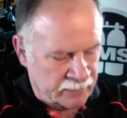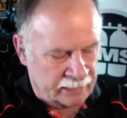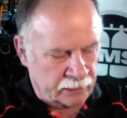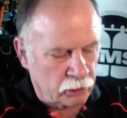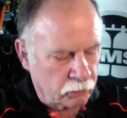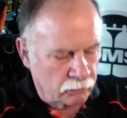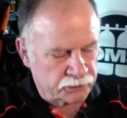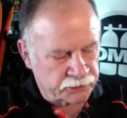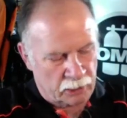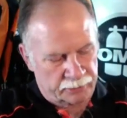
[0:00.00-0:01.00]
That
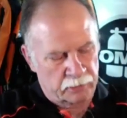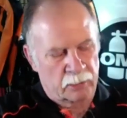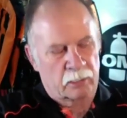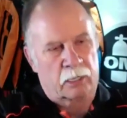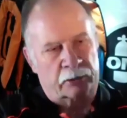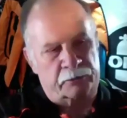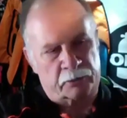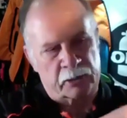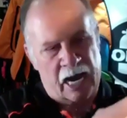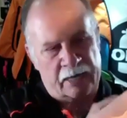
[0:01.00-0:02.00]
includes on the
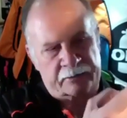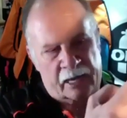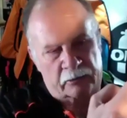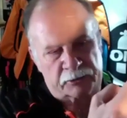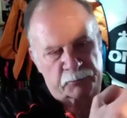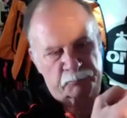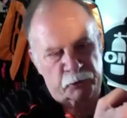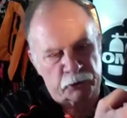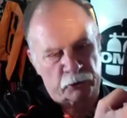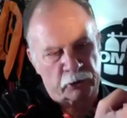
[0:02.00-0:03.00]
lockdown to
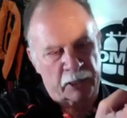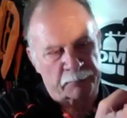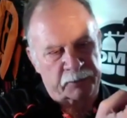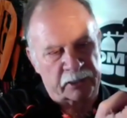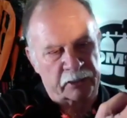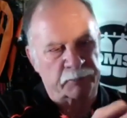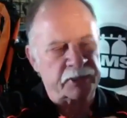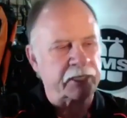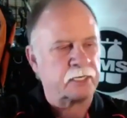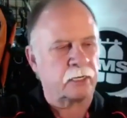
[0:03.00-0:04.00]
put your clip can either be
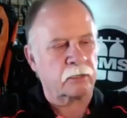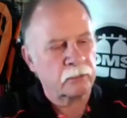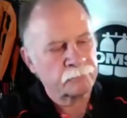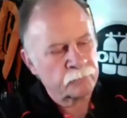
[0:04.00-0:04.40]
here